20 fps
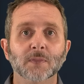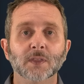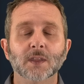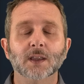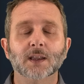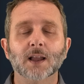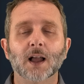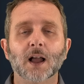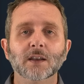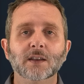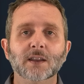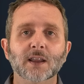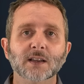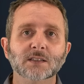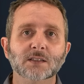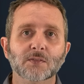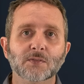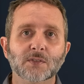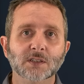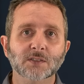The
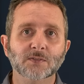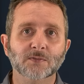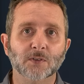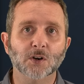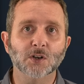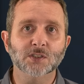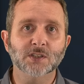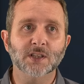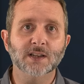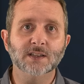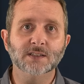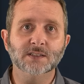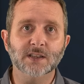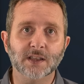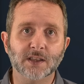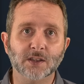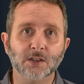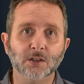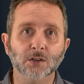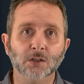context of this verse in
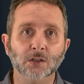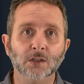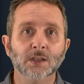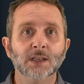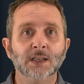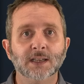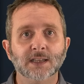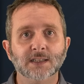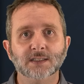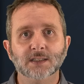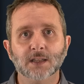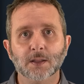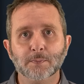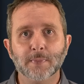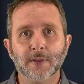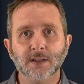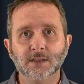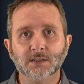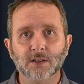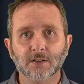Ezekiel is in the
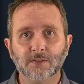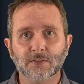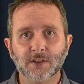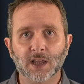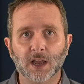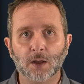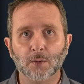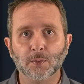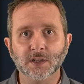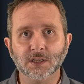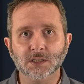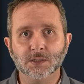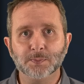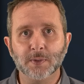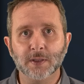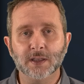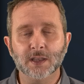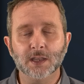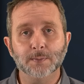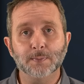midst of Yahweh
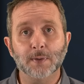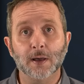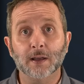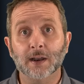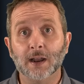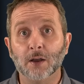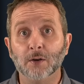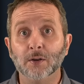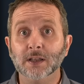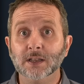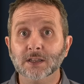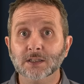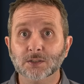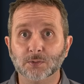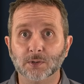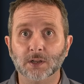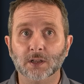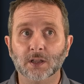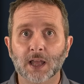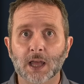speaking about how
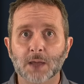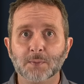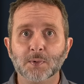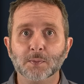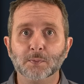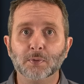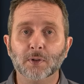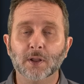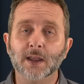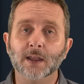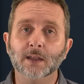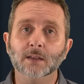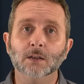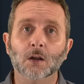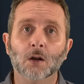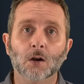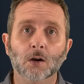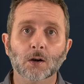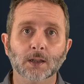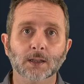Israel had been playing the
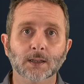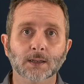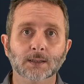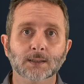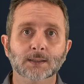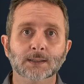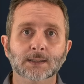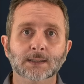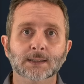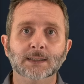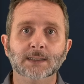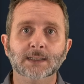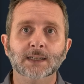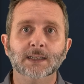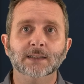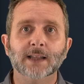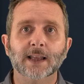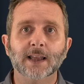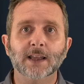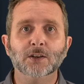harlot,
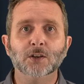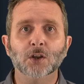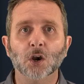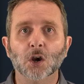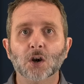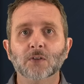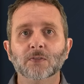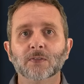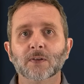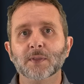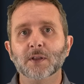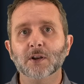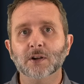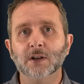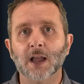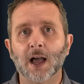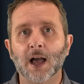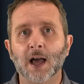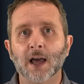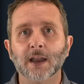they had turned from their
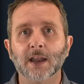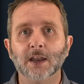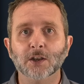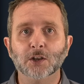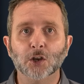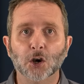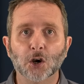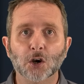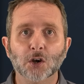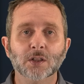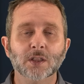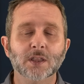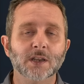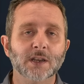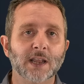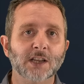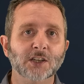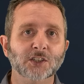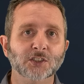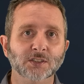God and turned to the
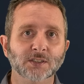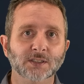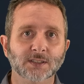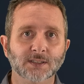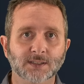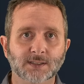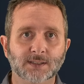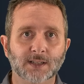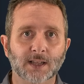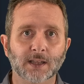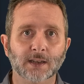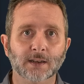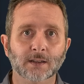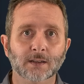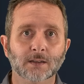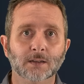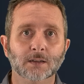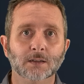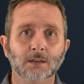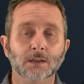nations instead.
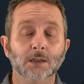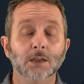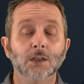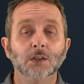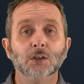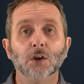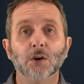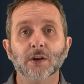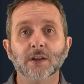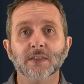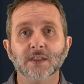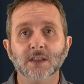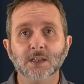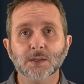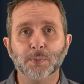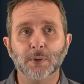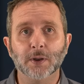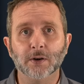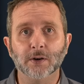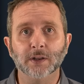During this
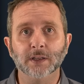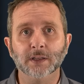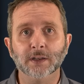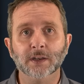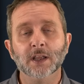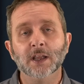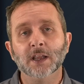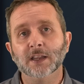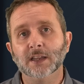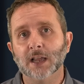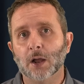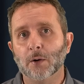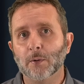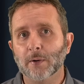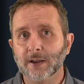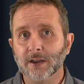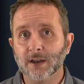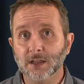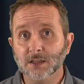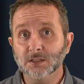period,
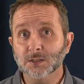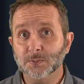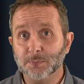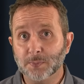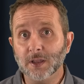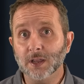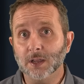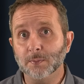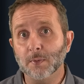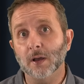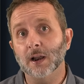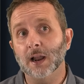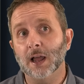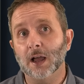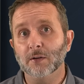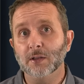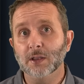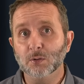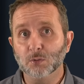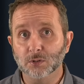Yahweh does speak about
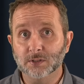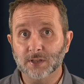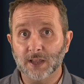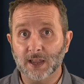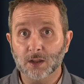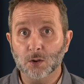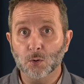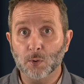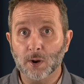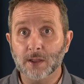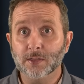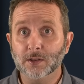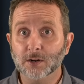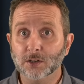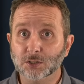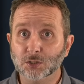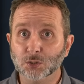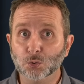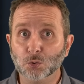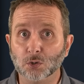how he will take away their
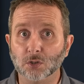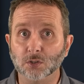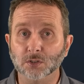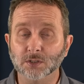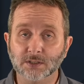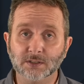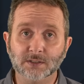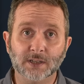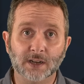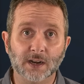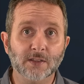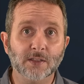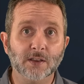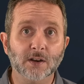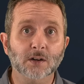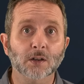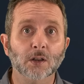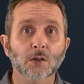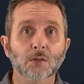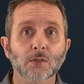jewels and tear their
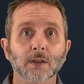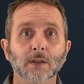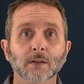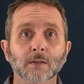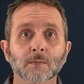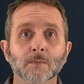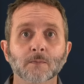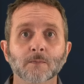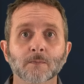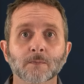clothing.